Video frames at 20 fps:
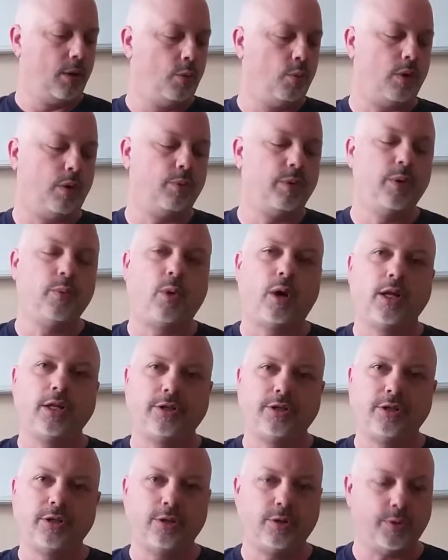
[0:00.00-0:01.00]
What we
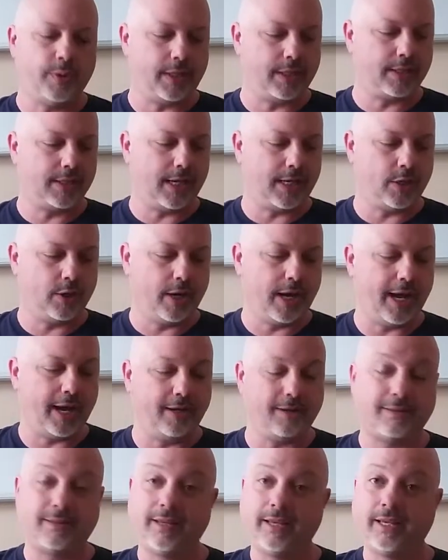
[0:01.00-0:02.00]
want to do is get your
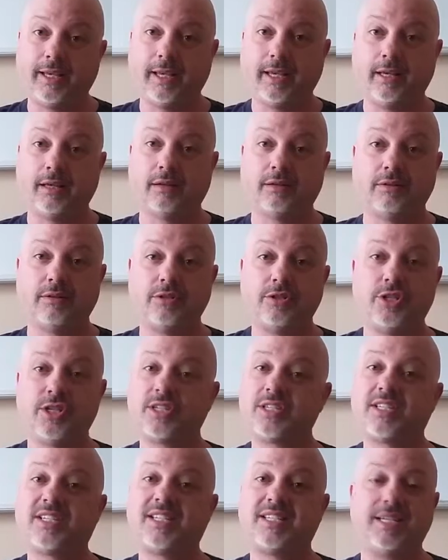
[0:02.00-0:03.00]
hand thinking
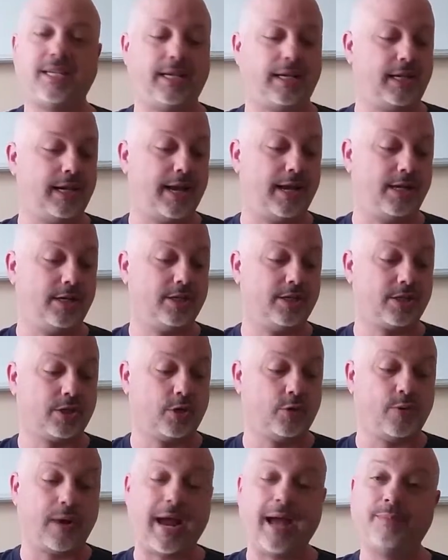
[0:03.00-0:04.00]
just C, and it
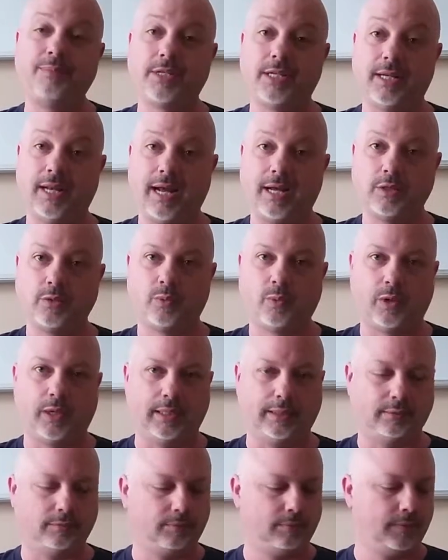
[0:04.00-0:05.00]
just grabs it as
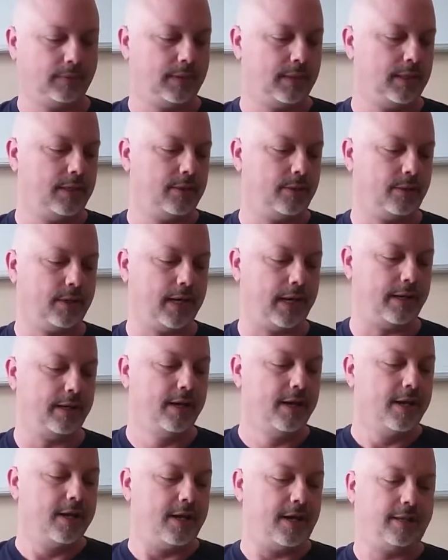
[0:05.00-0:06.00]
one.
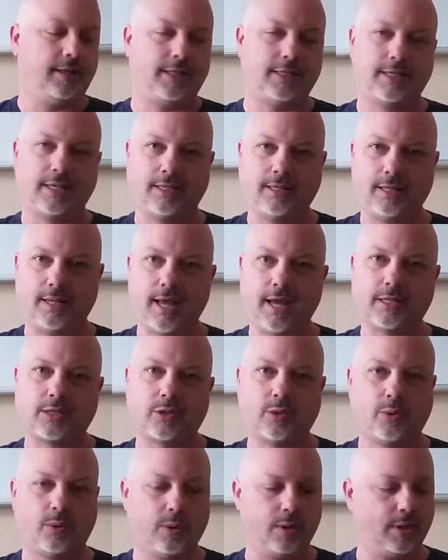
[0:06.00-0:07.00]
Okay? And let's say the
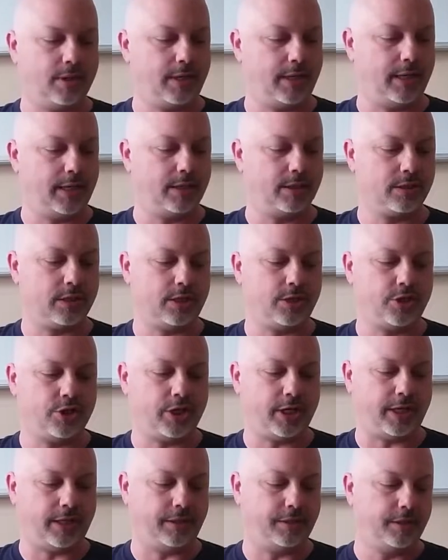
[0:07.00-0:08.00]
next chord is a
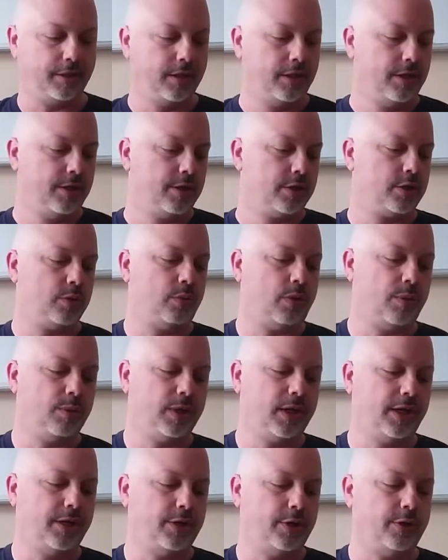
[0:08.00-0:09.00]
G. So what
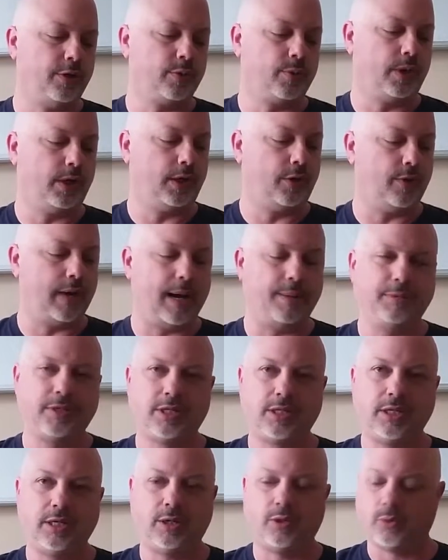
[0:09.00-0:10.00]
we're going to do is we're going to grab
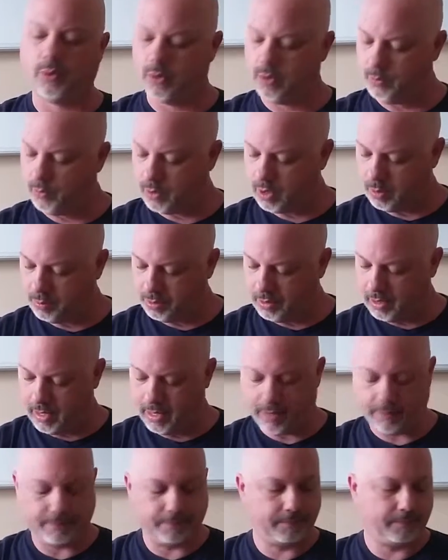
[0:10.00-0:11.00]
the C chord and we're going to
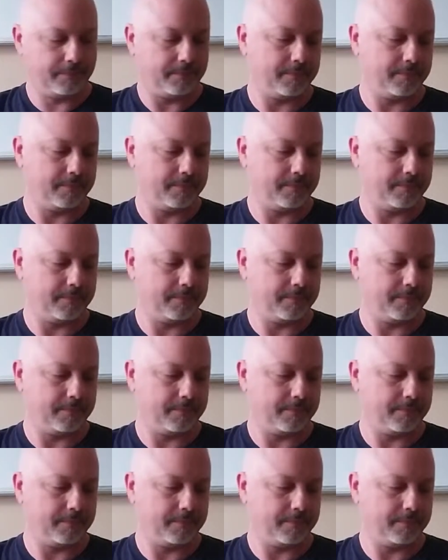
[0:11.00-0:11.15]
play it.